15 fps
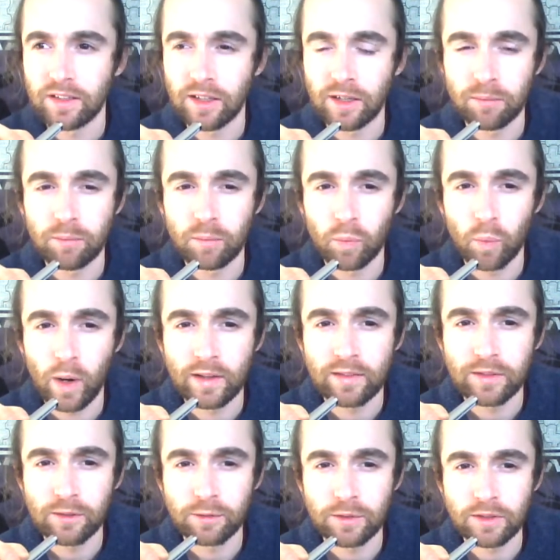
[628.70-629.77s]
then
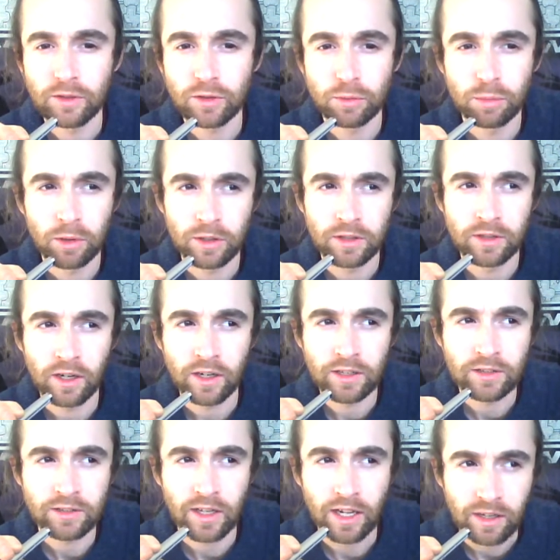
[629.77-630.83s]
when the physical body
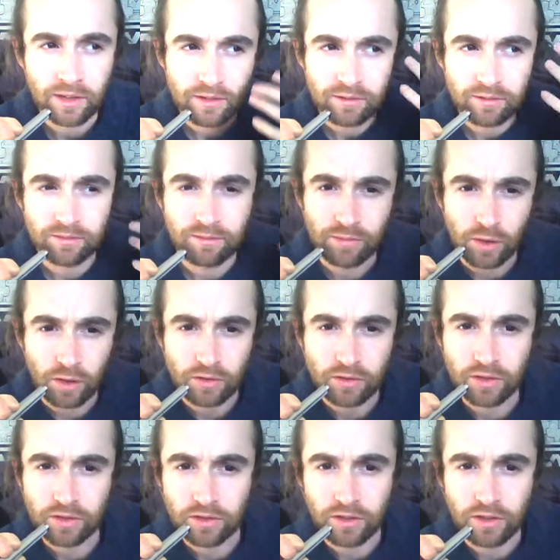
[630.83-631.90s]
dies, that
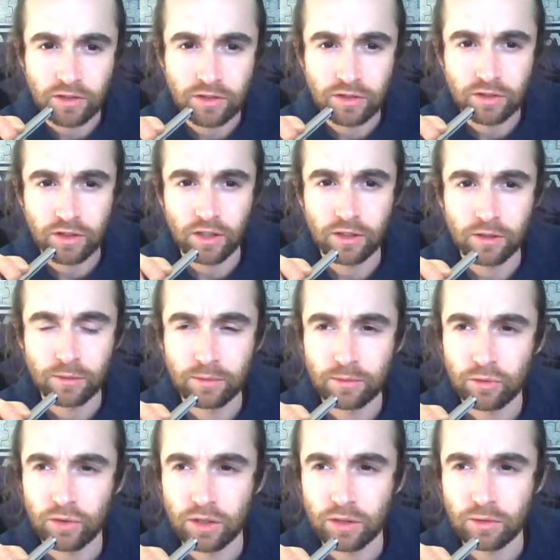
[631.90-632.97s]
consciousness kind of
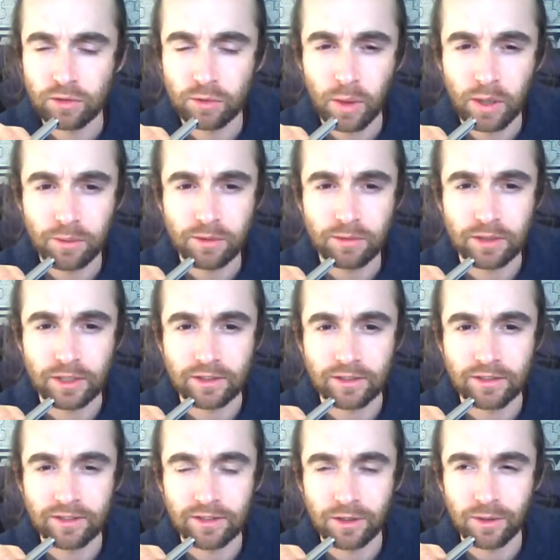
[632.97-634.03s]
trickles away with it.
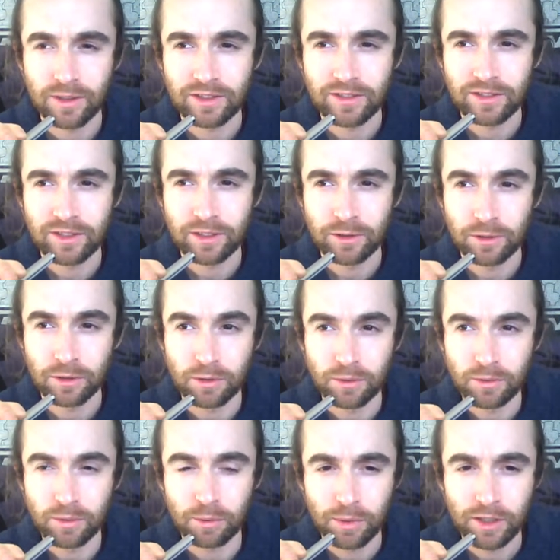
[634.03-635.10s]
So
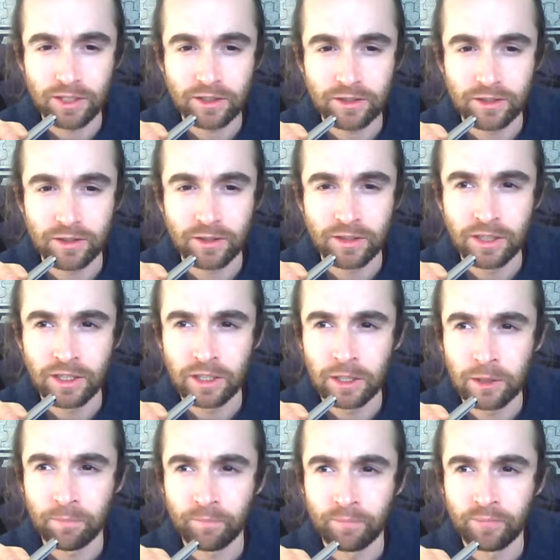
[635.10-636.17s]
or would appear to.
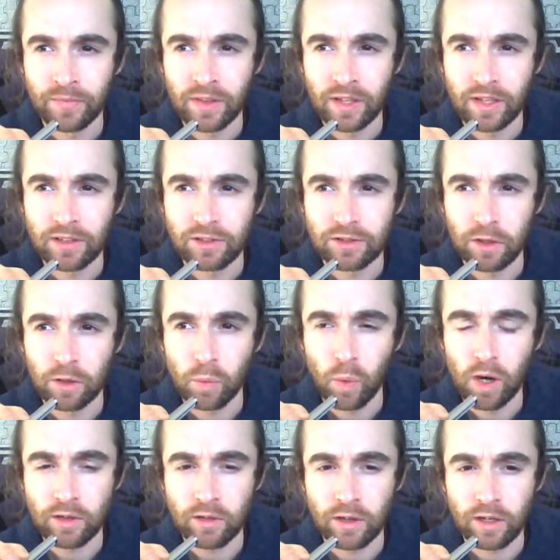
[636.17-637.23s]
So
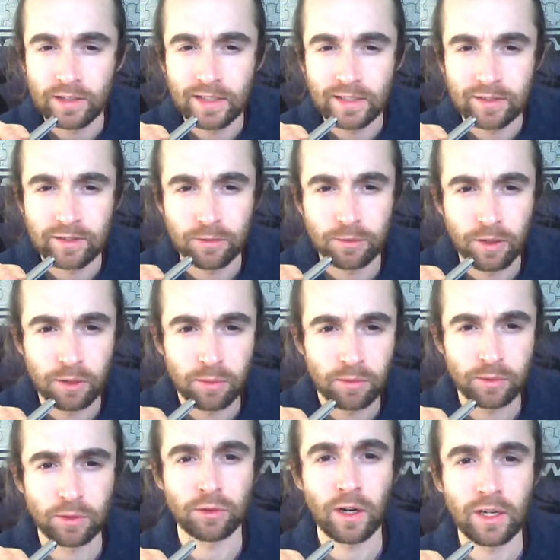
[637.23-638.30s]
why not identify
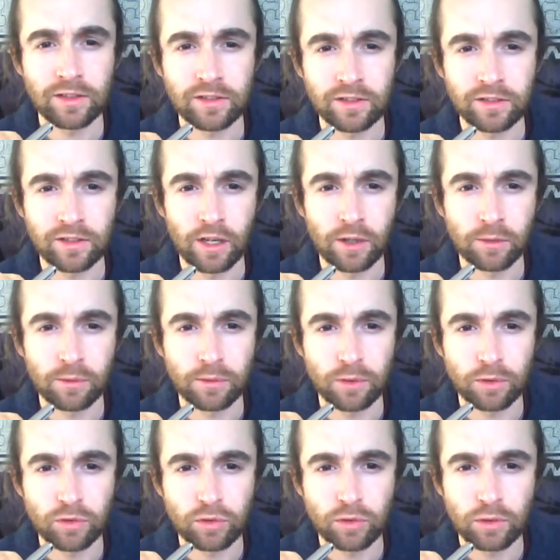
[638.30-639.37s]
with your greater self,
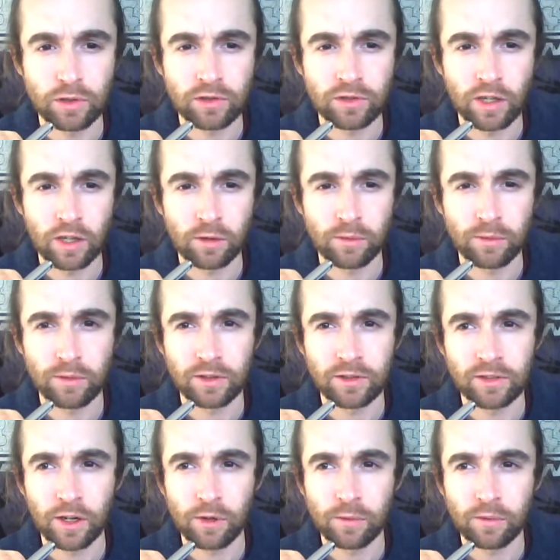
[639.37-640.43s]
your truer self, the
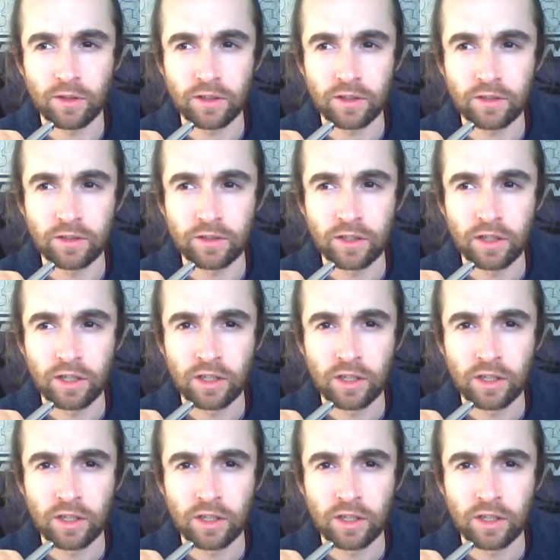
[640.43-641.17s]
self that is